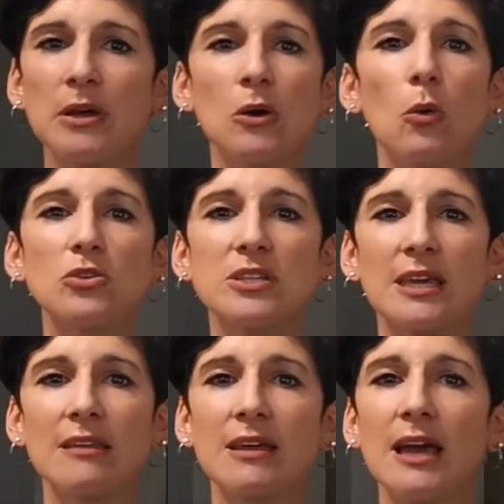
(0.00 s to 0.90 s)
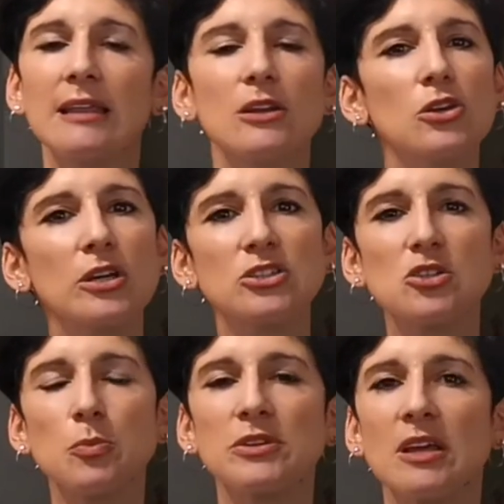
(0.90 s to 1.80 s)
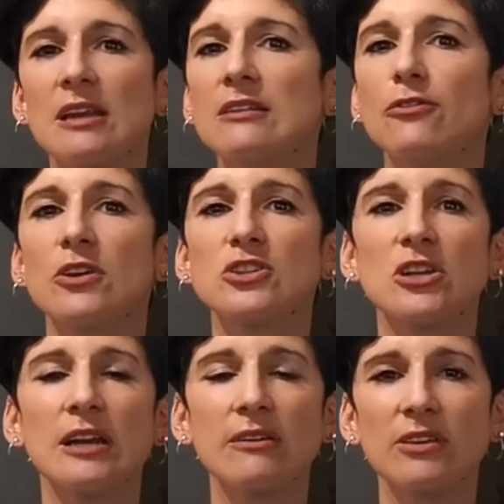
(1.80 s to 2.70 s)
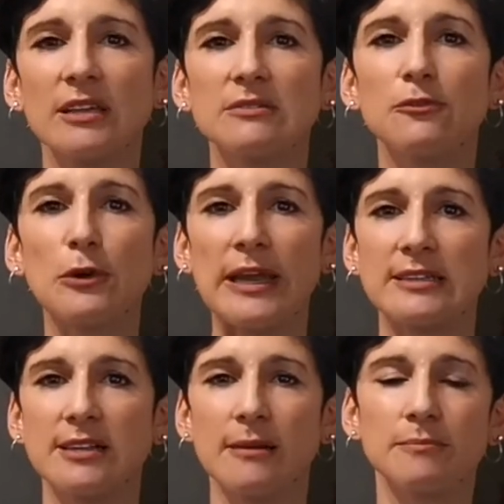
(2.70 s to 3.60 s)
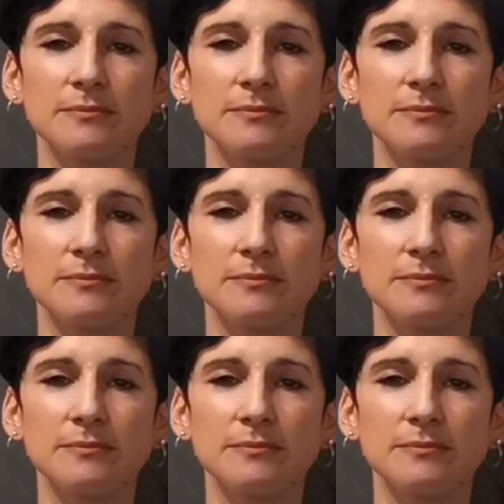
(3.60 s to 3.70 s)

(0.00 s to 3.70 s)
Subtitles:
all together, and then you can just put that in the fridge and leave that for later.